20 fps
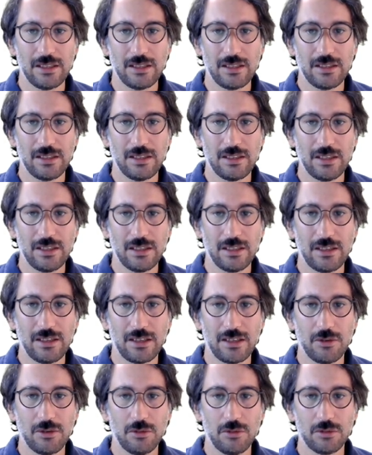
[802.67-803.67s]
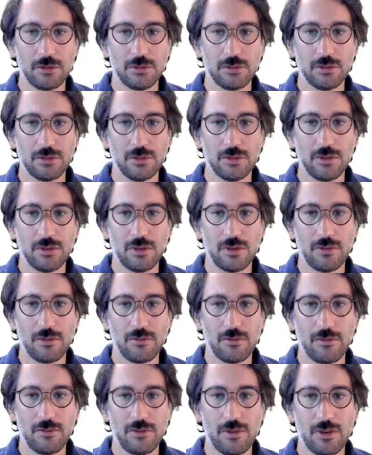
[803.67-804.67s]
they are equal to
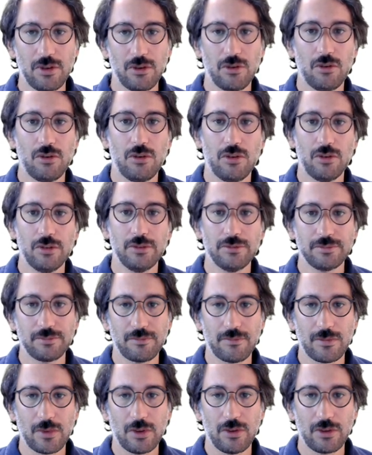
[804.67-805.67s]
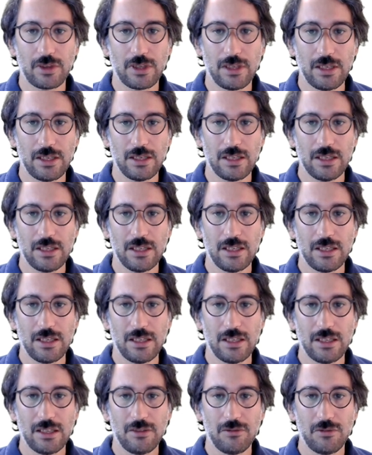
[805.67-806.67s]
VO. Okay,
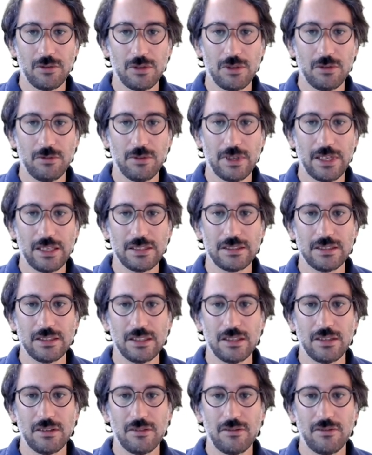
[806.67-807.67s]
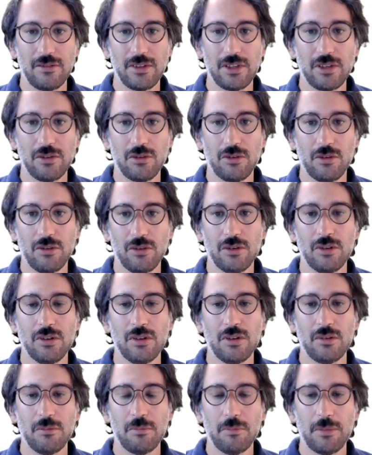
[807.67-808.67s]
and if you divide VO
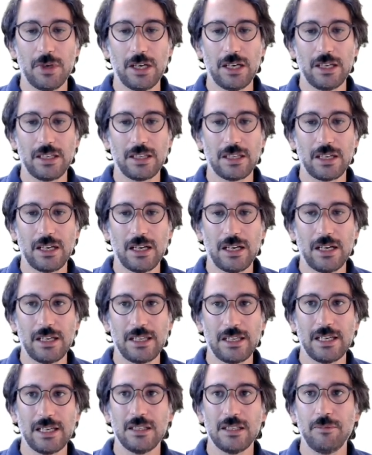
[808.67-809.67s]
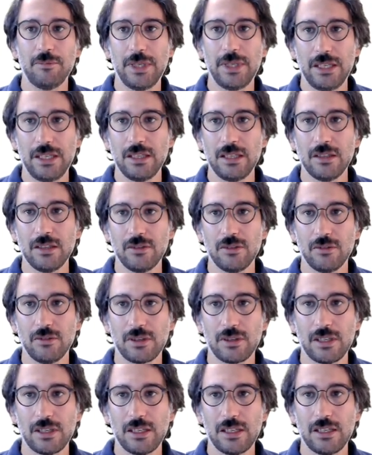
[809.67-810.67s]
by ILB,
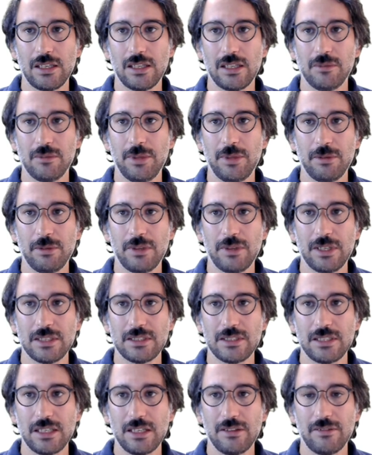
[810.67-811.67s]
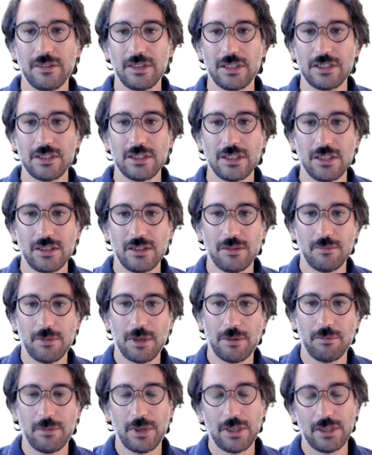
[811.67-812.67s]
okay, ILB was the average,
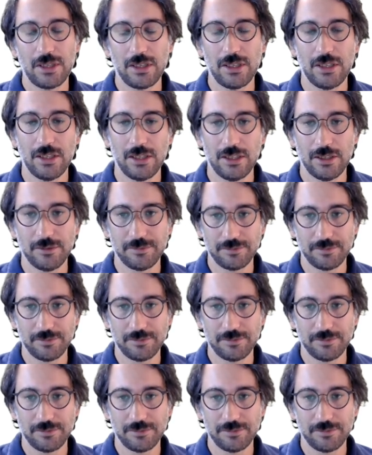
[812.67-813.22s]
remember,